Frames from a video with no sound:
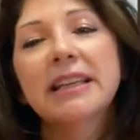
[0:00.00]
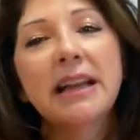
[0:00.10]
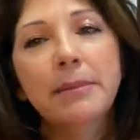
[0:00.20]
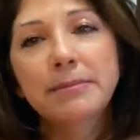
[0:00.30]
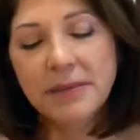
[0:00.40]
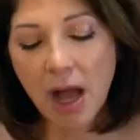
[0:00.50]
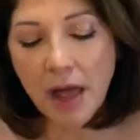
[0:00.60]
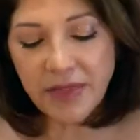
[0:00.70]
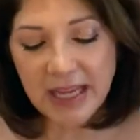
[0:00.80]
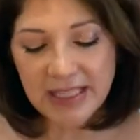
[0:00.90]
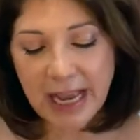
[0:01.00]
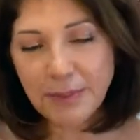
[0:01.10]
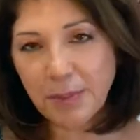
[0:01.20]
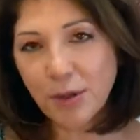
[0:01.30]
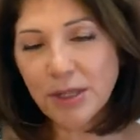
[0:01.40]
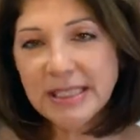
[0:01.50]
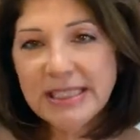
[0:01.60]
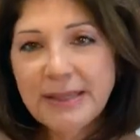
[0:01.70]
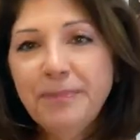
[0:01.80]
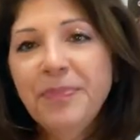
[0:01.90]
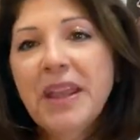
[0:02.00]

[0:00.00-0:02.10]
and I'm not that type of person.